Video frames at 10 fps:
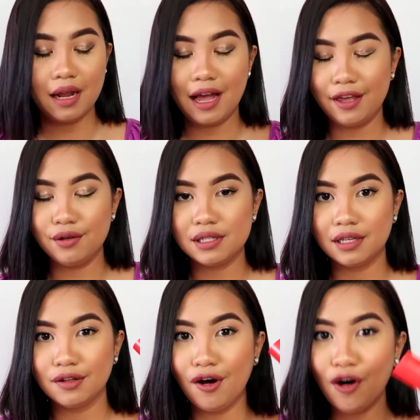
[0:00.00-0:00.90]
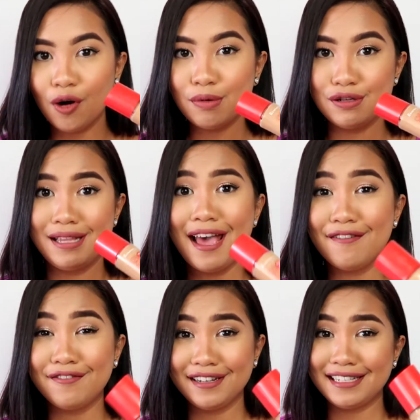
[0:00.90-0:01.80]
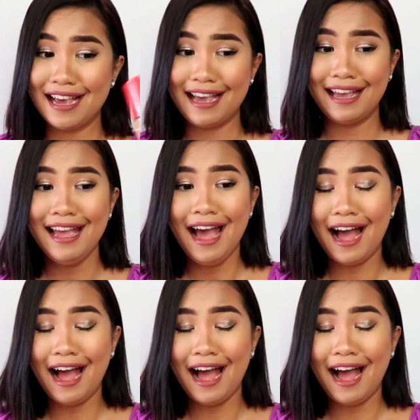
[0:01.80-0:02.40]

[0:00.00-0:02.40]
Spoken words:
I use it almost every day